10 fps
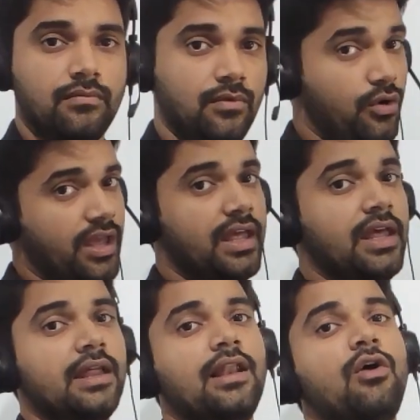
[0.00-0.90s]
Okay,
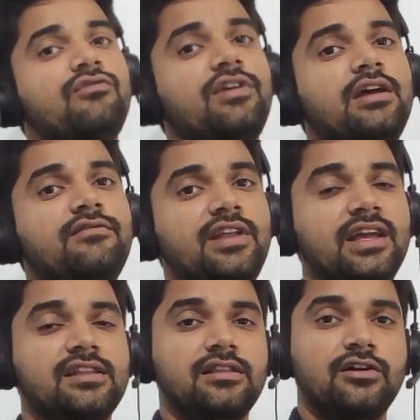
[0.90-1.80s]
now we have
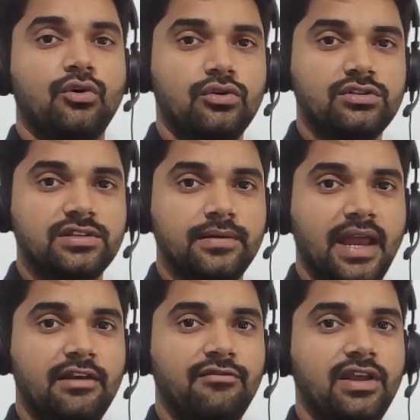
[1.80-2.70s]
taken the course
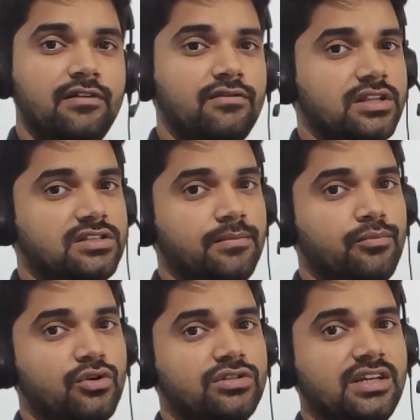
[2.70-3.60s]
and we have done some
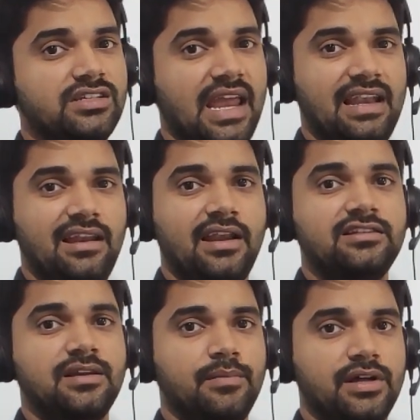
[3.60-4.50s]
projects and
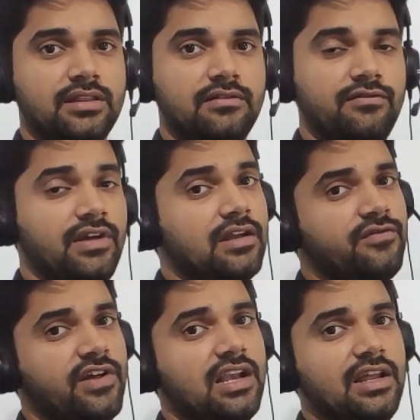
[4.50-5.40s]
it's a month. We are
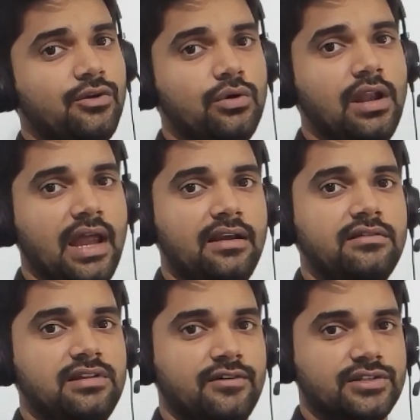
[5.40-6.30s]
fairly good at
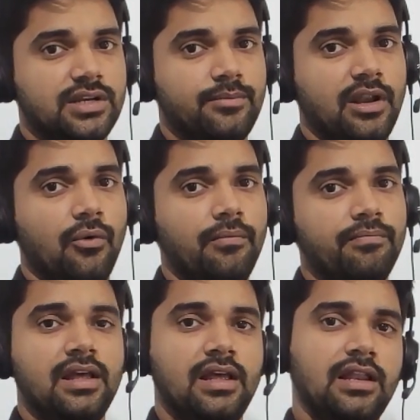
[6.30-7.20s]
JavaScript now.
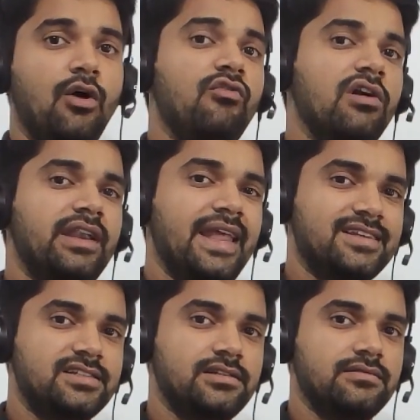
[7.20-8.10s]
Now what
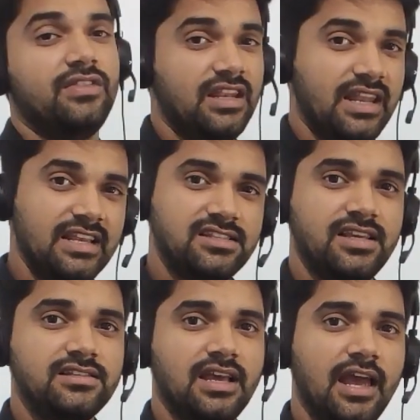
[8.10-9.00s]
next? The next
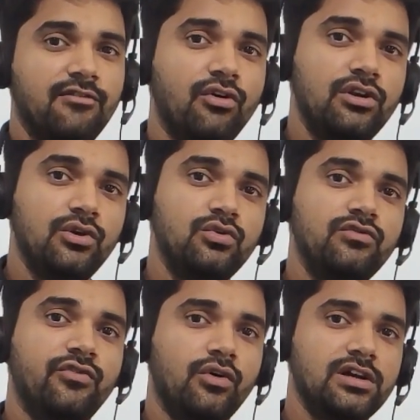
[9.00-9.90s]
things I want you to
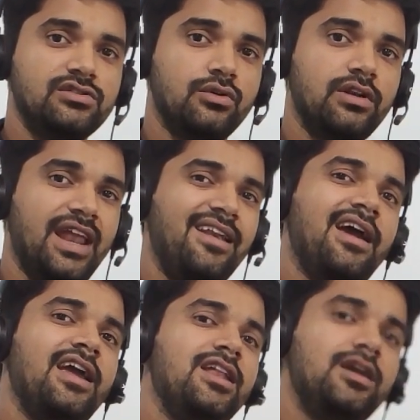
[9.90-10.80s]
focus on and
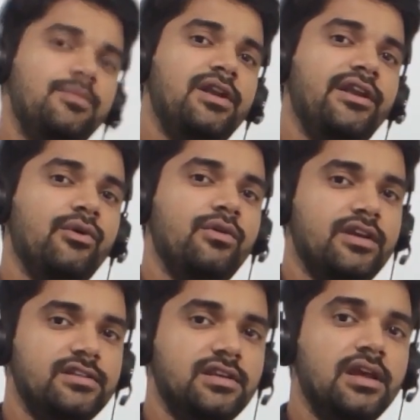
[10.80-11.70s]
I recommend you is